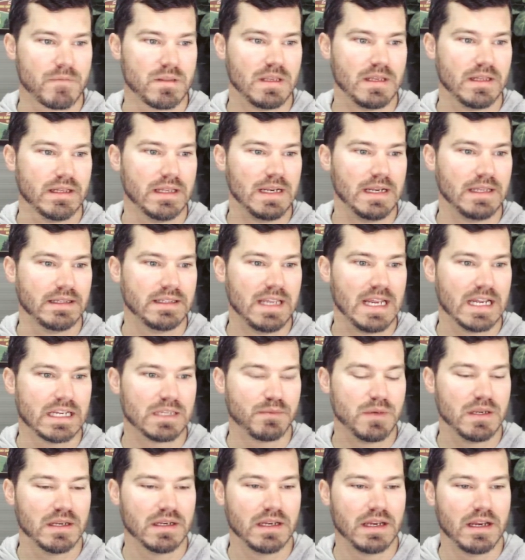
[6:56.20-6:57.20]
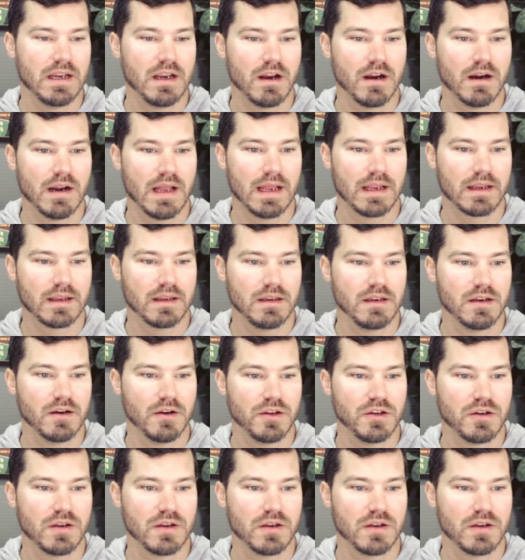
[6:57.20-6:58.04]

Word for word: And then it takes me into here and I, you know,